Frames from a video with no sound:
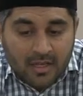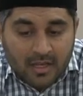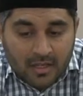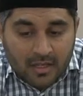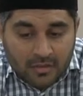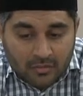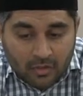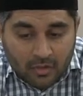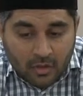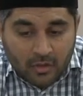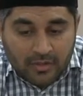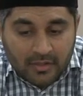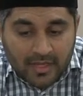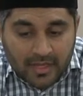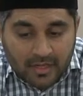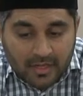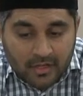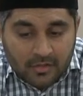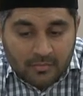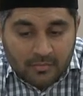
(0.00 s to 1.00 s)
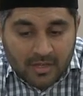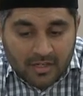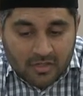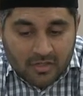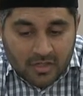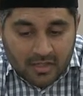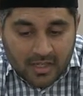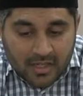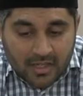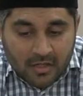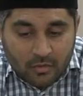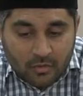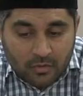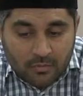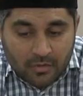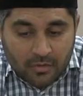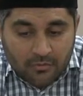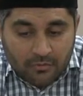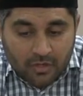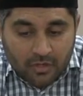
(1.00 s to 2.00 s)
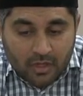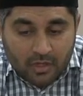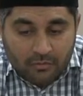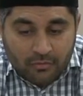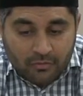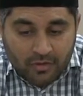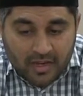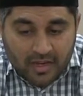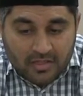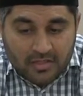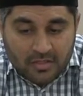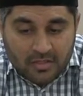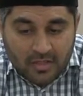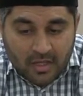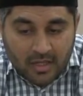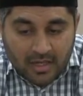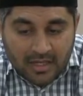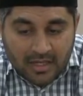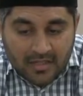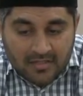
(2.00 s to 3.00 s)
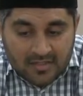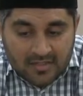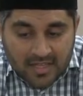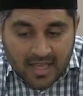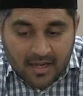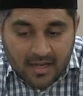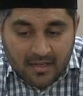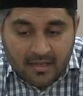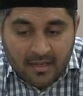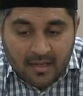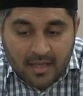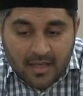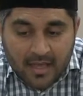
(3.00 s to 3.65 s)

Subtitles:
So that it is mentioned that he would be free of rijs, any sin,